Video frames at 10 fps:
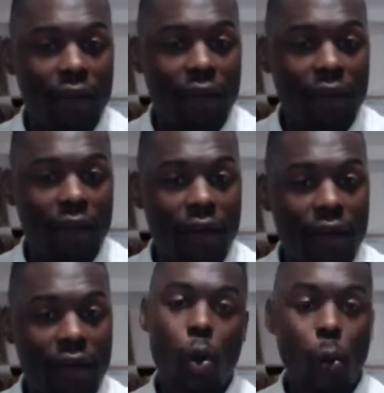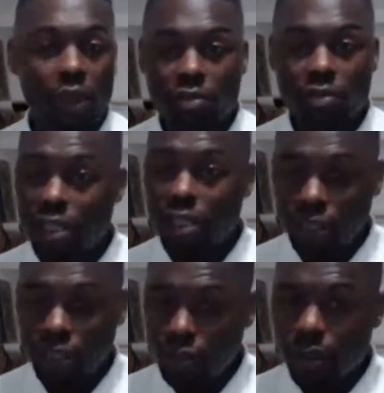on the shelves when they really don't
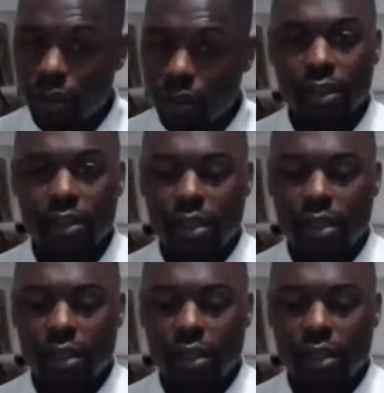need to do that.